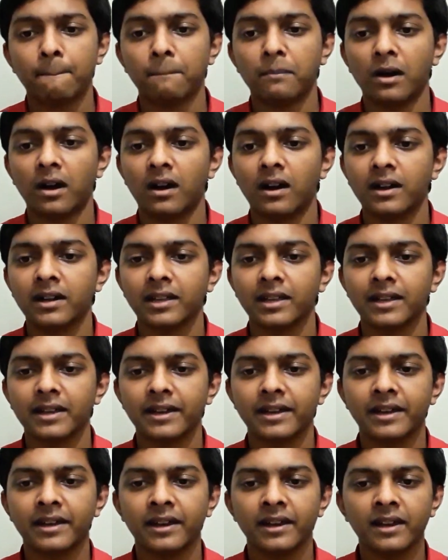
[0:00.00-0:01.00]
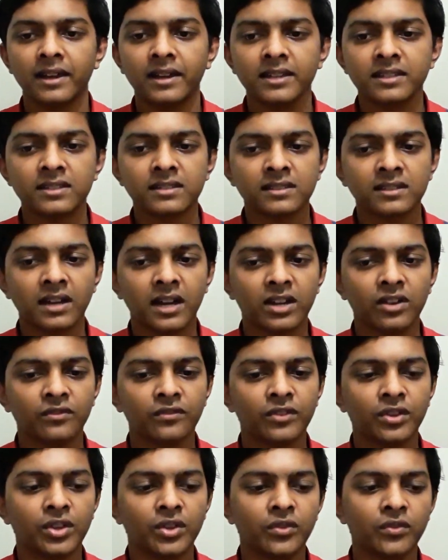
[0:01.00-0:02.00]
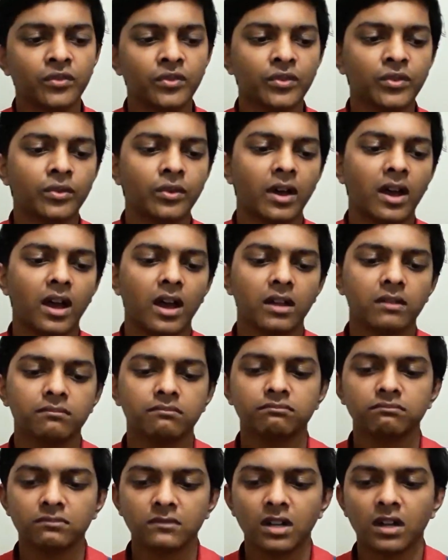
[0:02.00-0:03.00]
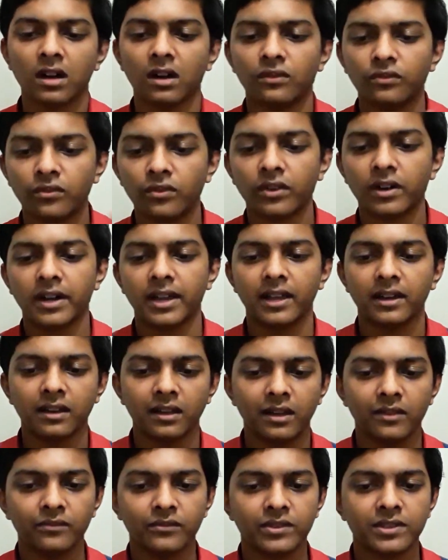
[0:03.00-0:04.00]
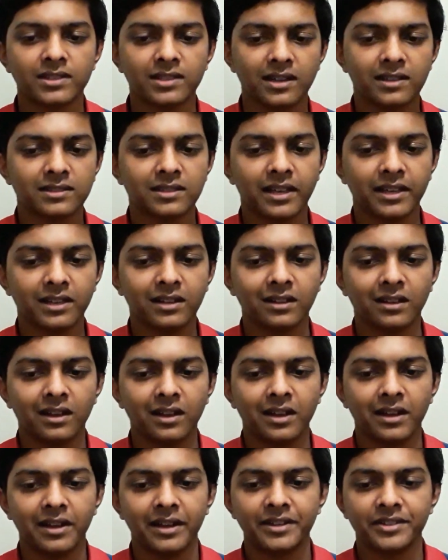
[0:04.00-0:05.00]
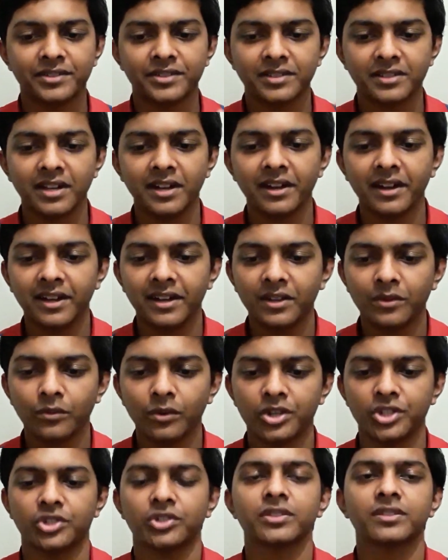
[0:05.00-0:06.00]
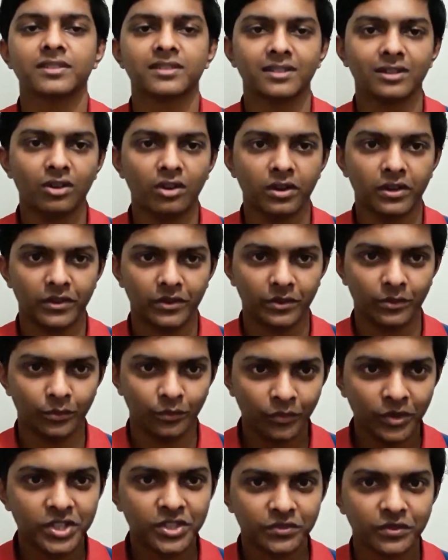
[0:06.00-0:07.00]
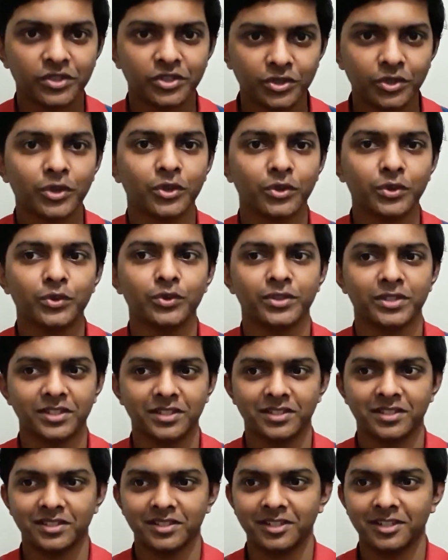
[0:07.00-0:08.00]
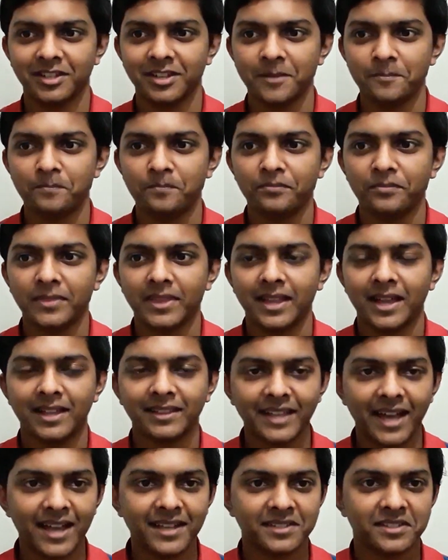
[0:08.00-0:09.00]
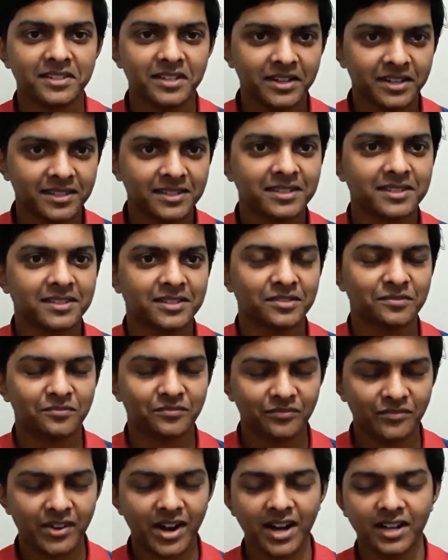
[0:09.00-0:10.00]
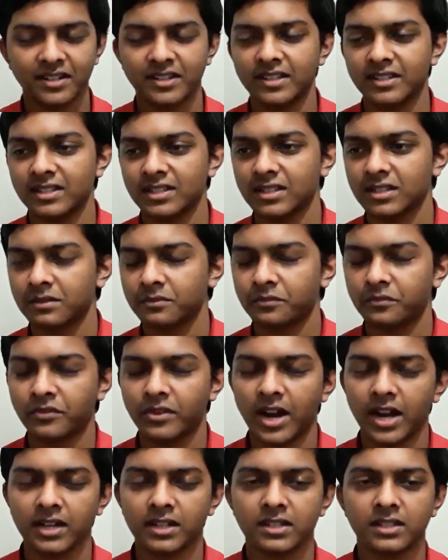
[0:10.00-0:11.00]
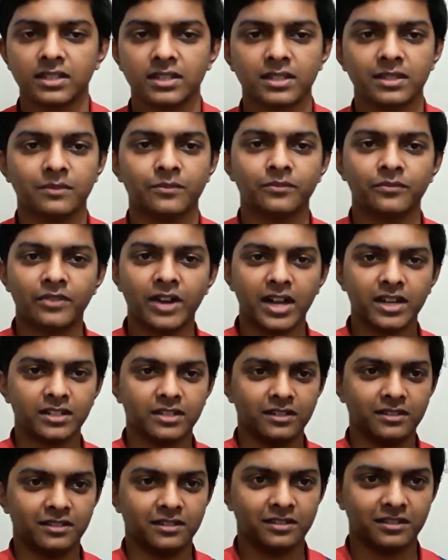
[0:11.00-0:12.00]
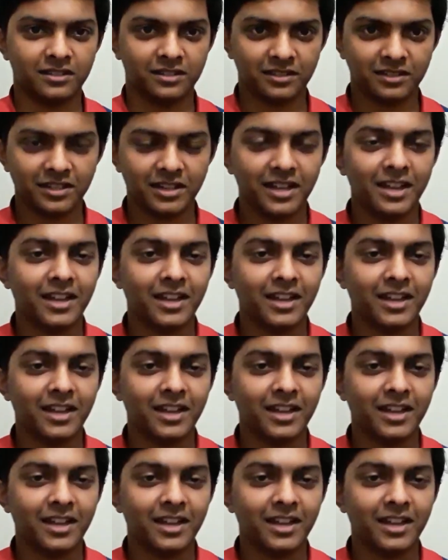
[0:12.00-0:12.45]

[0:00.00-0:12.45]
but it really just kind of give you and comfort and emphasize like it still really questions a lot which one should you use and the answer is practice practice practice